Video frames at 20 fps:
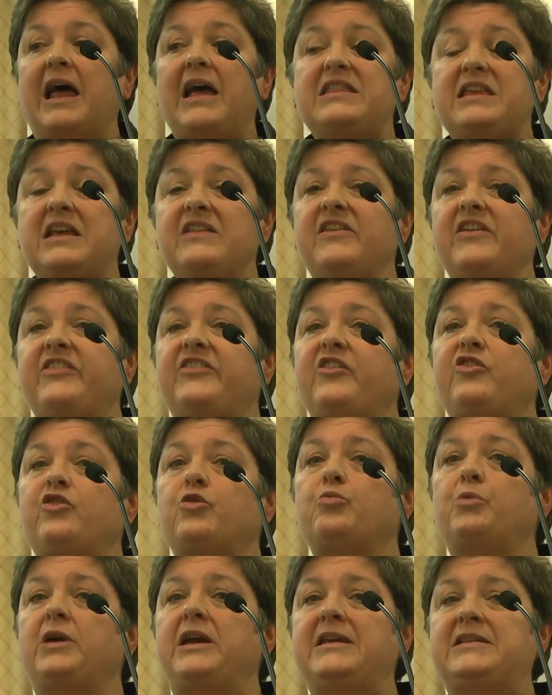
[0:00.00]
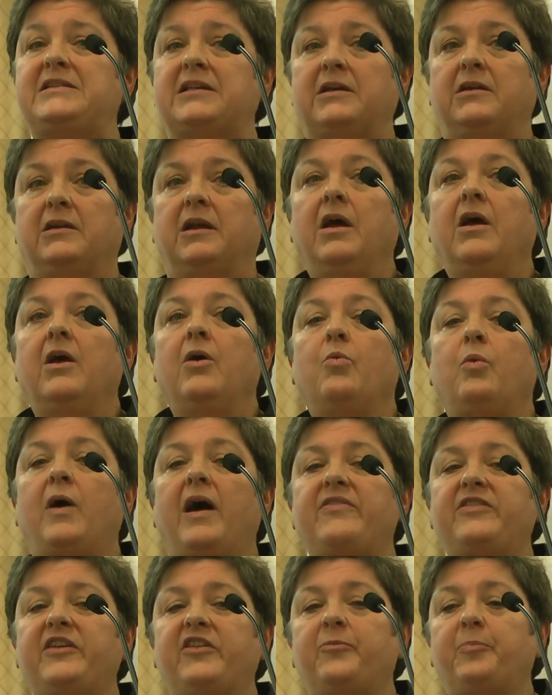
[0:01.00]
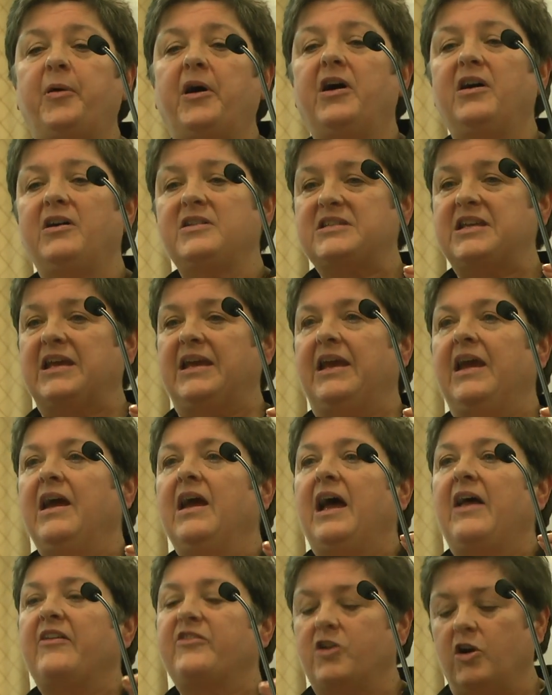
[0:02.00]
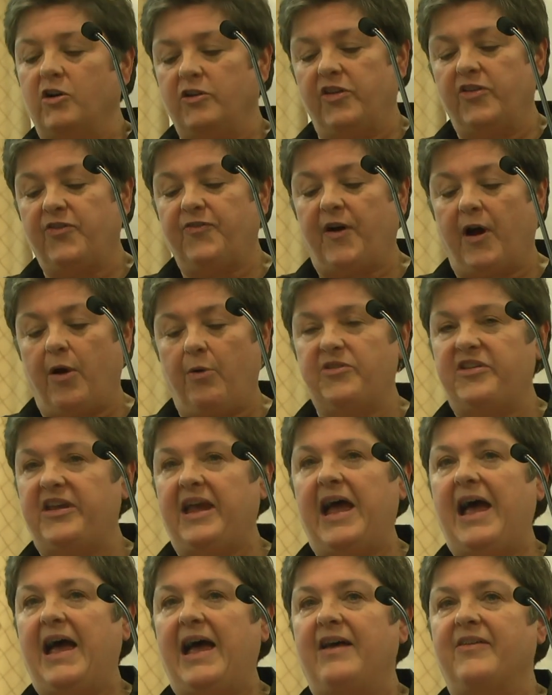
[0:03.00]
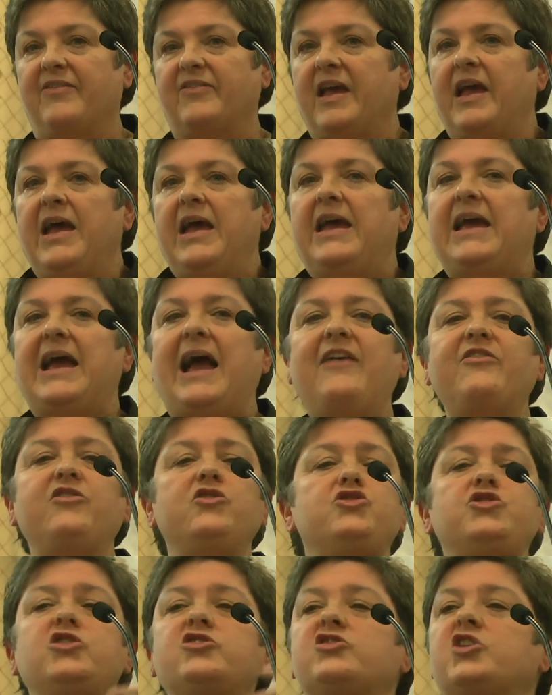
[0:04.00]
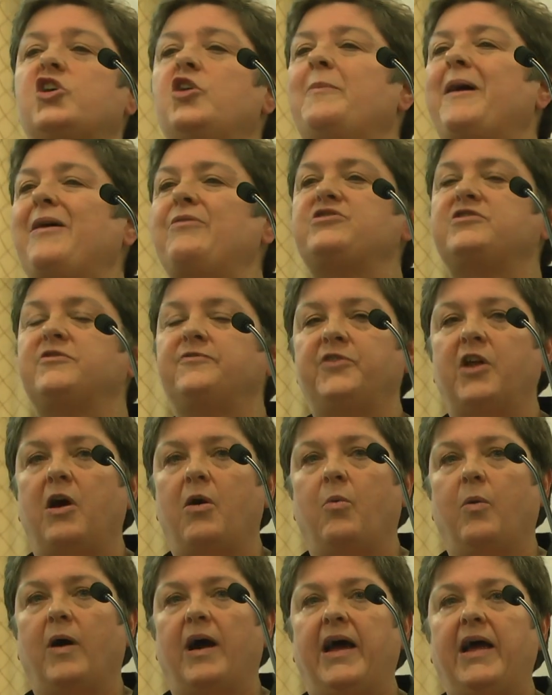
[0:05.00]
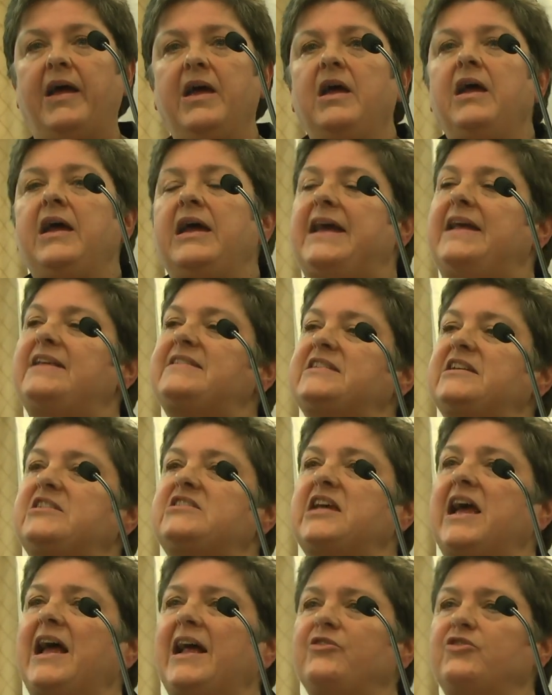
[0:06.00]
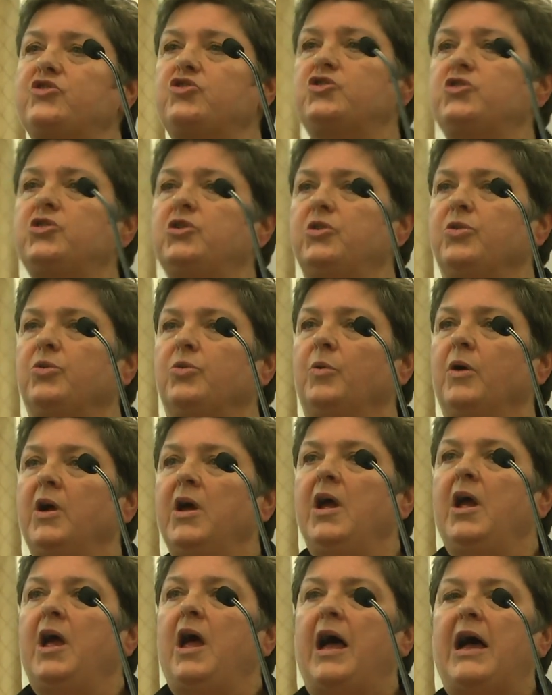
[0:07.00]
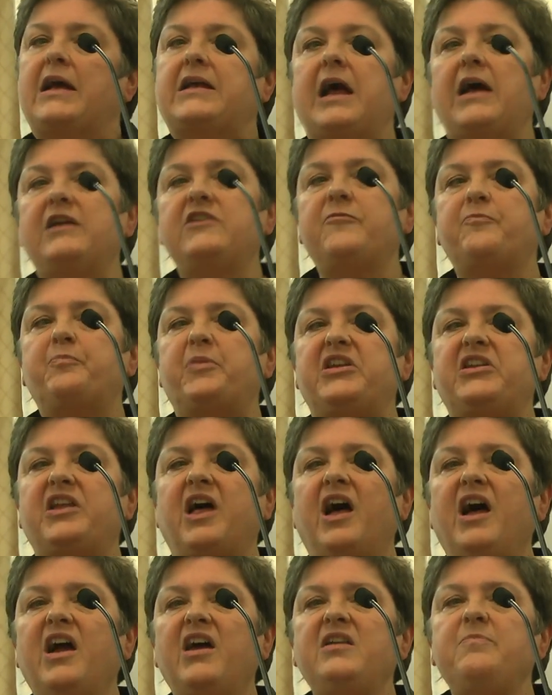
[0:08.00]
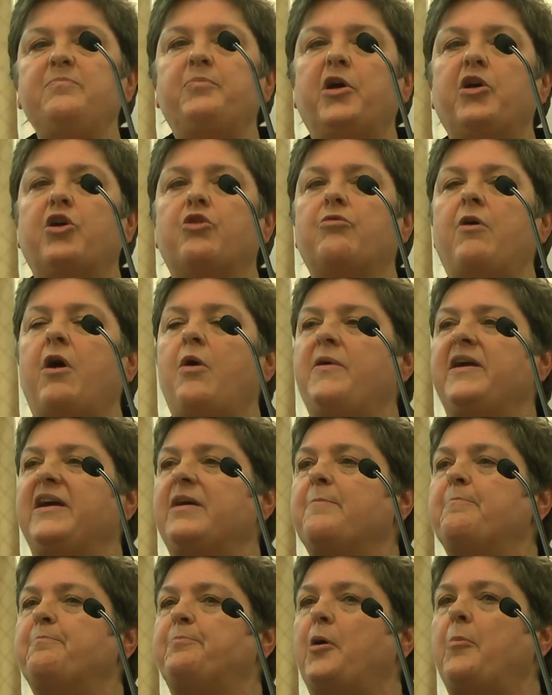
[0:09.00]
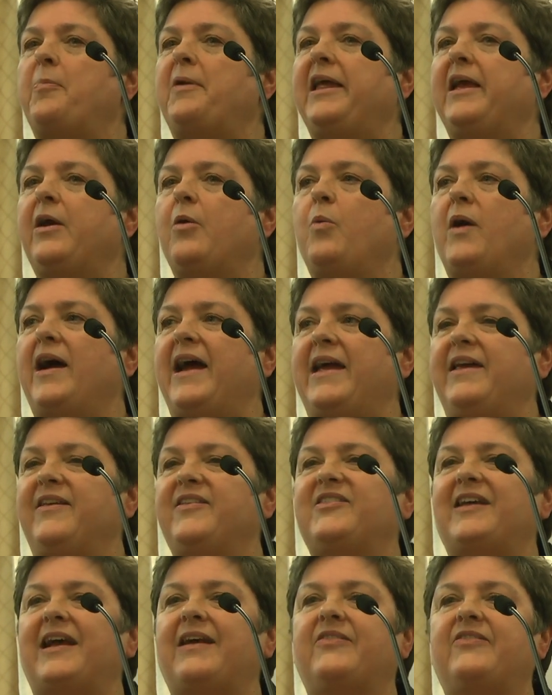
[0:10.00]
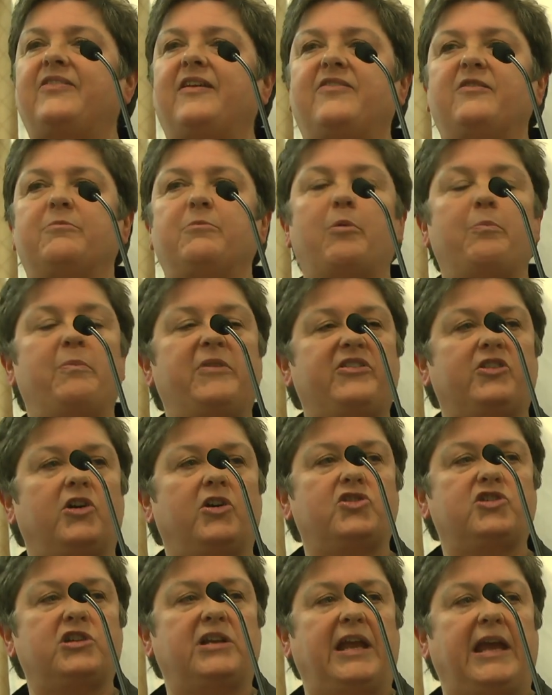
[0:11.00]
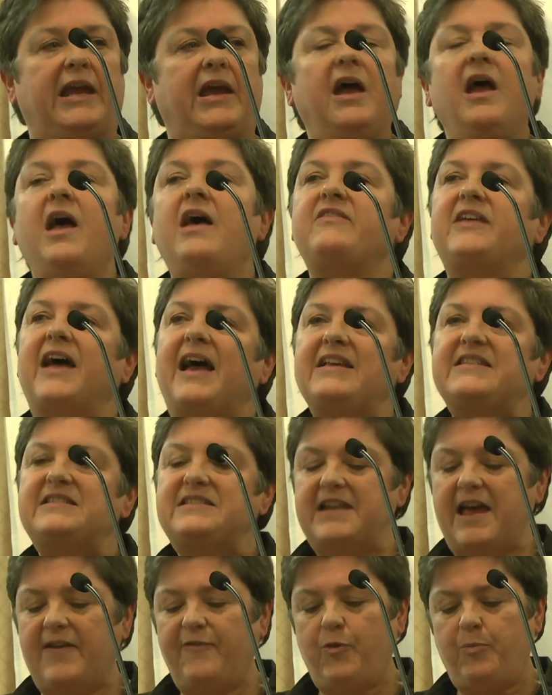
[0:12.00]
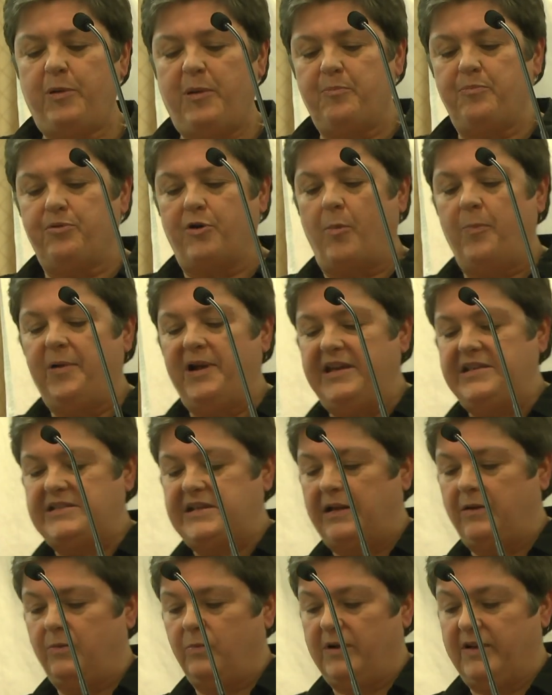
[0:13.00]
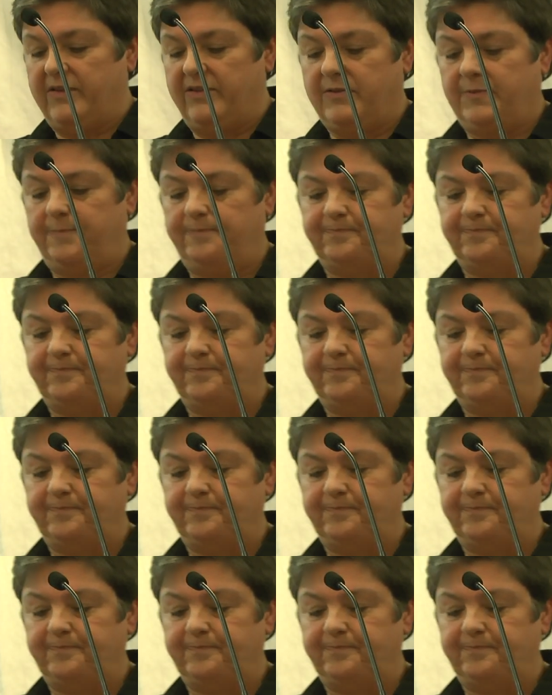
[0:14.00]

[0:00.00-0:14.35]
I think this is the reason why this party has gone as far as it has. It hasn't just come out of nowhere. It's attached to a kind of benign but growing and bubbling away sexism and misogyny that has never been properly dealt with.